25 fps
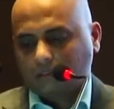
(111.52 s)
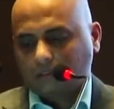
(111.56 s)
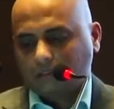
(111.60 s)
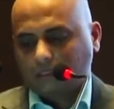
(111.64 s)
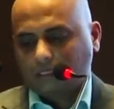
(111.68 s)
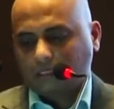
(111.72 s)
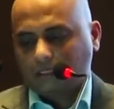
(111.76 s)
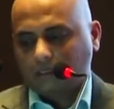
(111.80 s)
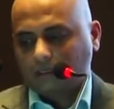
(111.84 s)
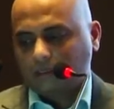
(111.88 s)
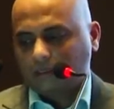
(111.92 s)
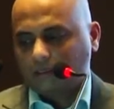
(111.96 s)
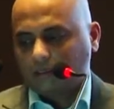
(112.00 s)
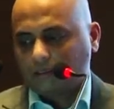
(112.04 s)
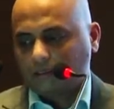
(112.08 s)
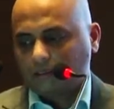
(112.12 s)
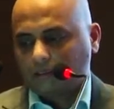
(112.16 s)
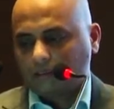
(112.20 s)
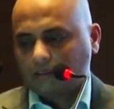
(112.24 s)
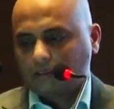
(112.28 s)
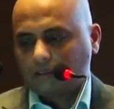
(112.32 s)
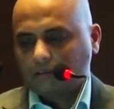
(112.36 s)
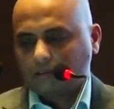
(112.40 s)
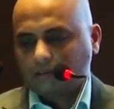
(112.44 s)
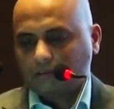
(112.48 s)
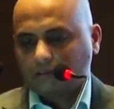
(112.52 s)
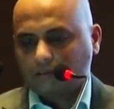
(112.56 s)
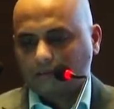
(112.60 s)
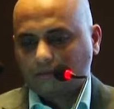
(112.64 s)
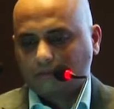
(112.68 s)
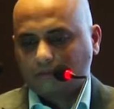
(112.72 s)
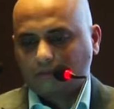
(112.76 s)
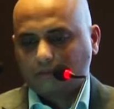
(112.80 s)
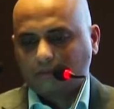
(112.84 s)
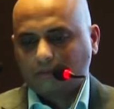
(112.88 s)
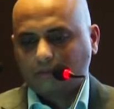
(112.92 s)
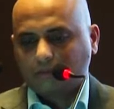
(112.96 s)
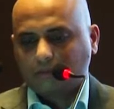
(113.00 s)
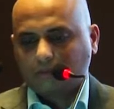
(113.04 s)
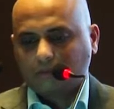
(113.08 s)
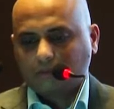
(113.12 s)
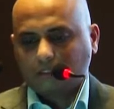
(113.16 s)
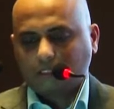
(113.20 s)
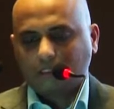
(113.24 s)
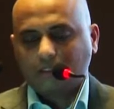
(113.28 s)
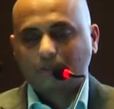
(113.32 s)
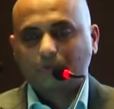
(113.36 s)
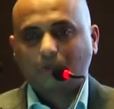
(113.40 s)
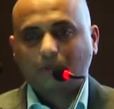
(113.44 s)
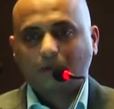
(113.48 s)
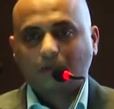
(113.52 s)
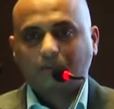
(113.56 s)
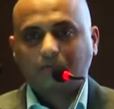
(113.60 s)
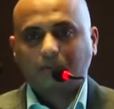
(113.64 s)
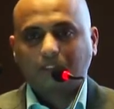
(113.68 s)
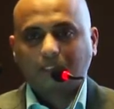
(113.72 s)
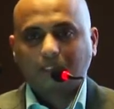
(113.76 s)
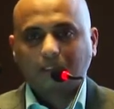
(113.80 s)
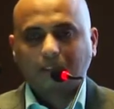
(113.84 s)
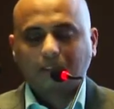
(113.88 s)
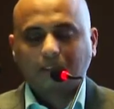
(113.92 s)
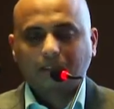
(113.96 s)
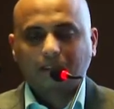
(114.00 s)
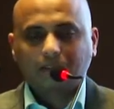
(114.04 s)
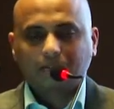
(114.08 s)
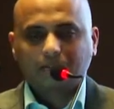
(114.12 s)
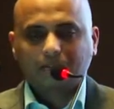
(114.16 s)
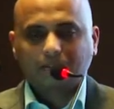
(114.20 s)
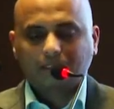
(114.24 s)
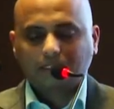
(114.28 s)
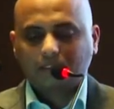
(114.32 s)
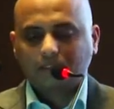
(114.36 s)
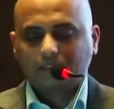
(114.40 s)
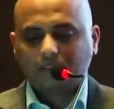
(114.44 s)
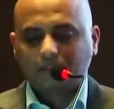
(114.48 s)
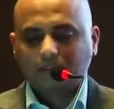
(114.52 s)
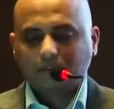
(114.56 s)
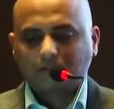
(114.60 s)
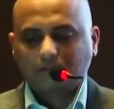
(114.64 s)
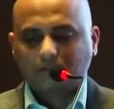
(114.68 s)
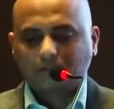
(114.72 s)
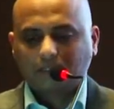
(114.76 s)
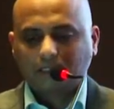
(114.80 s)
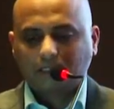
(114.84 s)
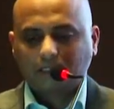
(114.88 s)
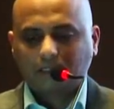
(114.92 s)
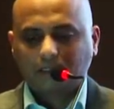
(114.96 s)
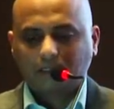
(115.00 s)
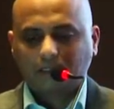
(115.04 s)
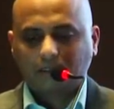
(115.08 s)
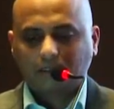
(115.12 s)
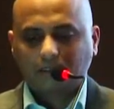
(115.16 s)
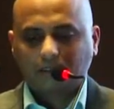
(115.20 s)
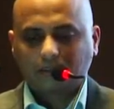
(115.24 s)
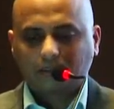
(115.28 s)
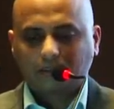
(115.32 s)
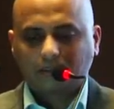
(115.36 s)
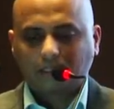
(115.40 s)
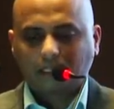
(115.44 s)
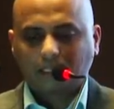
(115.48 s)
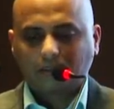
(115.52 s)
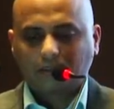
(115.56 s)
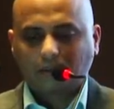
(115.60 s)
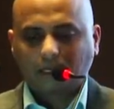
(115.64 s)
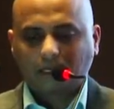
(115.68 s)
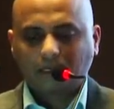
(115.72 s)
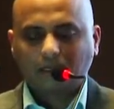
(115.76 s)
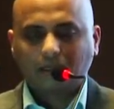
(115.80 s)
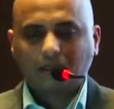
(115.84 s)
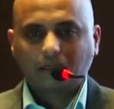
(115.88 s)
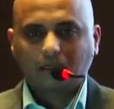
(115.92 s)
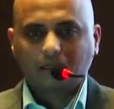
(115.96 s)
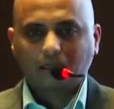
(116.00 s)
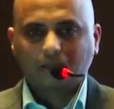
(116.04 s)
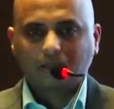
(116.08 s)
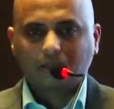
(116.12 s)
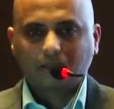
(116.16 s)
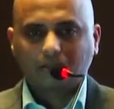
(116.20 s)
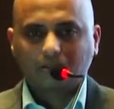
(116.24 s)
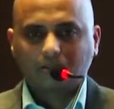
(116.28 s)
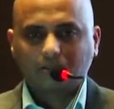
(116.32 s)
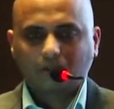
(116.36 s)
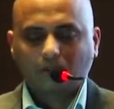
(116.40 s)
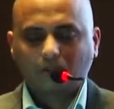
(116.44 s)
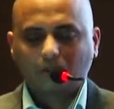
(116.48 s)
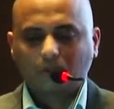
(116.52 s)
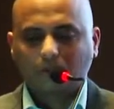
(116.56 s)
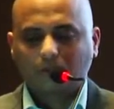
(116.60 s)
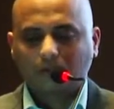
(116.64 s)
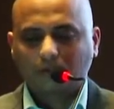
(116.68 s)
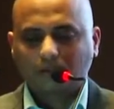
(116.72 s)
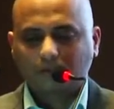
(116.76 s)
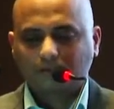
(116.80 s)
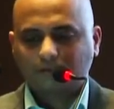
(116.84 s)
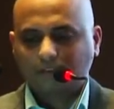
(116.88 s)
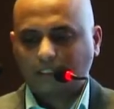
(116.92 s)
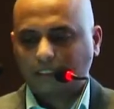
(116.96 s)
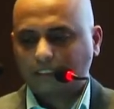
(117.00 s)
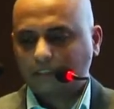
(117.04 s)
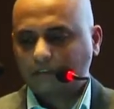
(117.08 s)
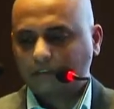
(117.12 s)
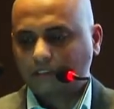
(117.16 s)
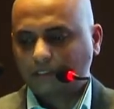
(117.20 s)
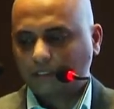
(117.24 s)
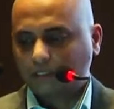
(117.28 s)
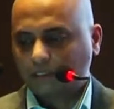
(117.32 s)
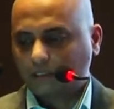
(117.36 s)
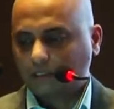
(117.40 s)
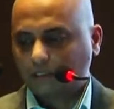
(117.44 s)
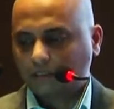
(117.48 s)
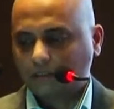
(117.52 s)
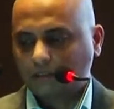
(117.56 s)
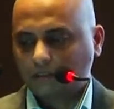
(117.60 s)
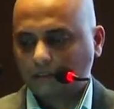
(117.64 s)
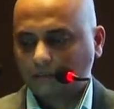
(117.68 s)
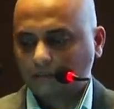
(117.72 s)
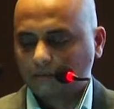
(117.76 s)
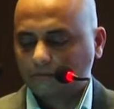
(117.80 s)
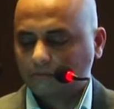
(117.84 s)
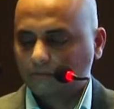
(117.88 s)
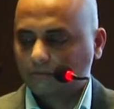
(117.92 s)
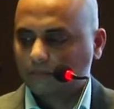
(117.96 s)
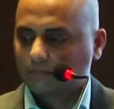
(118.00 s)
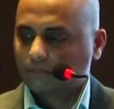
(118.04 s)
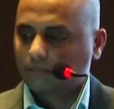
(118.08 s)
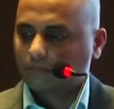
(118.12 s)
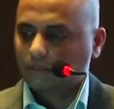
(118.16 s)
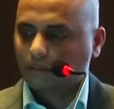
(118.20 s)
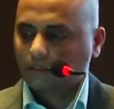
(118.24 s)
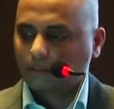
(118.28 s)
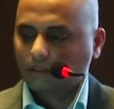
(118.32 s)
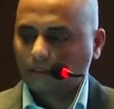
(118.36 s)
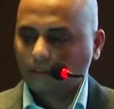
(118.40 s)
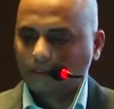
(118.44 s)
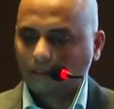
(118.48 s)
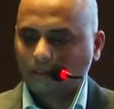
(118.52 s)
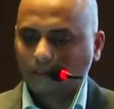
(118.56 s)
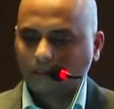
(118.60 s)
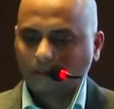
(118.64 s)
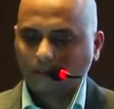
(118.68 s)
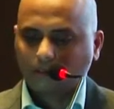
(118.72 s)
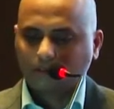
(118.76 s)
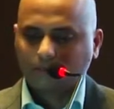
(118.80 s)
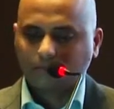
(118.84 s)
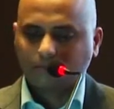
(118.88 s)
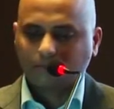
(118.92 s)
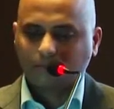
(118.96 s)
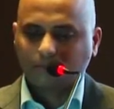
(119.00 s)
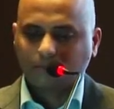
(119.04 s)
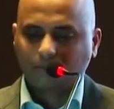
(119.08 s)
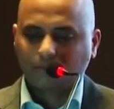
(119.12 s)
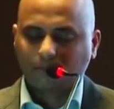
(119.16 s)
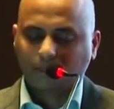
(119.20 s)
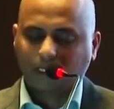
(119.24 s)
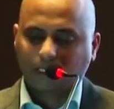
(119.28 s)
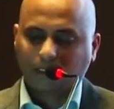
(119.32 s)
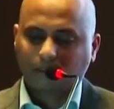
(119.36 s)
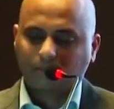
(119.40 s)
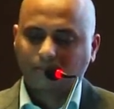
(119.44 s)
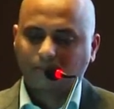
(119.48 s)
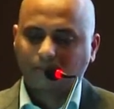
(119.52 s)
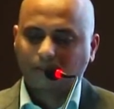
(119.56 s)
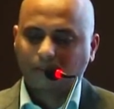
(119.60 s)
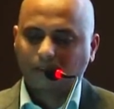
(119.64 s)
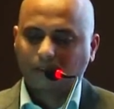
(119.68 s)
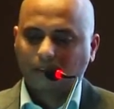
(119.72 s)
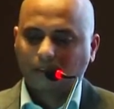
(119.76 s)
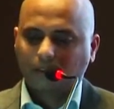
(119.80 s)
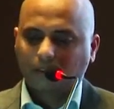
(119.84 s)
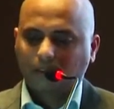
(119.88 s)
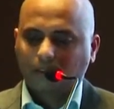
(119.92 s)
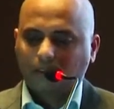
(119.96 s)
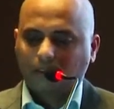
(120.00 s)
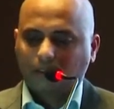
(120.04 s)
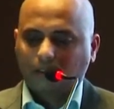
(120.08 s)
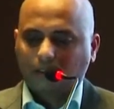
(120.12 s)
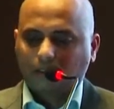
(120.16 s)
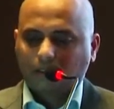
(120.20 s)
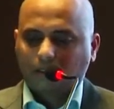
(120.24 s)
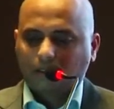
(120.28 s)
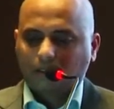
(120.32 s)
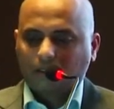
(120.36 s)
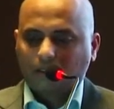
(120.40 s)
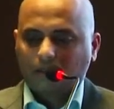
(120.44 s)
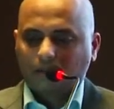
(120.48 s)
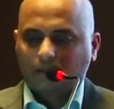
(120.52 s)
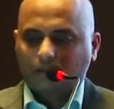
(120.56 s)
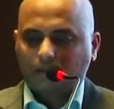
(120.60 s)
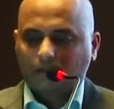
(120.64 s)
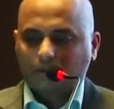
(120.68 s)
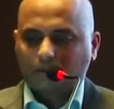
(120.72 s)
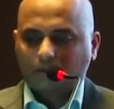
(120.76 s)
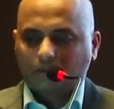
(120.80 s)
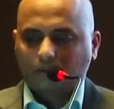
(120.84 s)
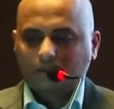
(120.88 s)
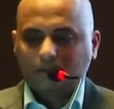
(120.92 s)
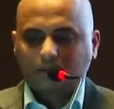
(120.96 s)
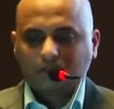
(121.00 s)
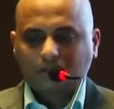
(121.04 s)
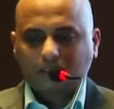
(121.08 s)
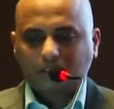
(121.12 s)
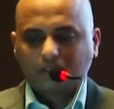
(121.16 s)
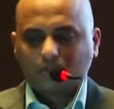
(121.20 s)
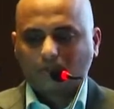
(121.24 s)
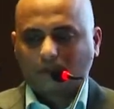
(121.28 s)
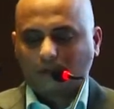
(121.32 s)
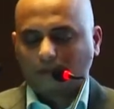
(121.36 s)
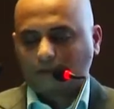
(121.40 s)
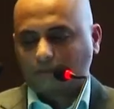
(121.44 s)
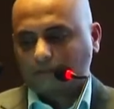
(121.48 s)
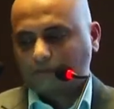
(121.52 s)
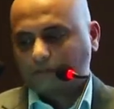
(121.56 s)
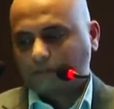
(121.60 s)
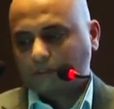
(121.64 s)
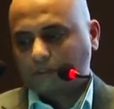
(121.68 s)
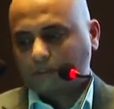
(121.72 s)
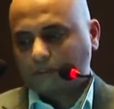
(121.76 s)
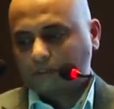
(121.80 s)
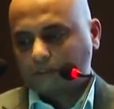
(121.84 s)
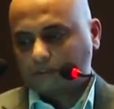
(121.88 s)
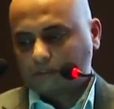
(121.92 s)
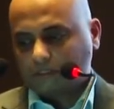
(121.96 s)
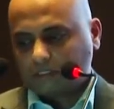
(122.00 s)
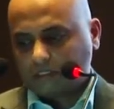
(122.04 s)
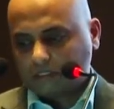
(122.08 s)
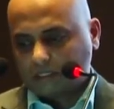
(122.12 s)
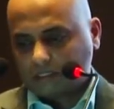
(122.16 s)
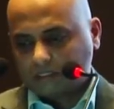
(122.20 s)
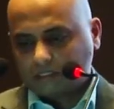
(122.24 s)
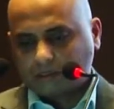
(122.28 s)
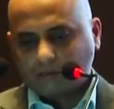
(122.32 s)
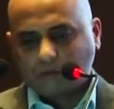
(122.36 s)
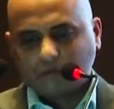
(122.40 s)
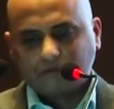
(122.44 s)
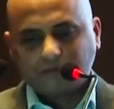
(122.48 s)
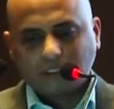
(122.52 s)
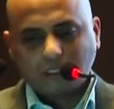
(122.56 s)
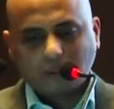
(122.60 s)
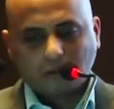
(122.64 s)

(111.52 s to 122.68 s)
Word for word: and that is one of the strengths. We take pride in our sound financial um, backup. Uh, this is one of uh, these are some of the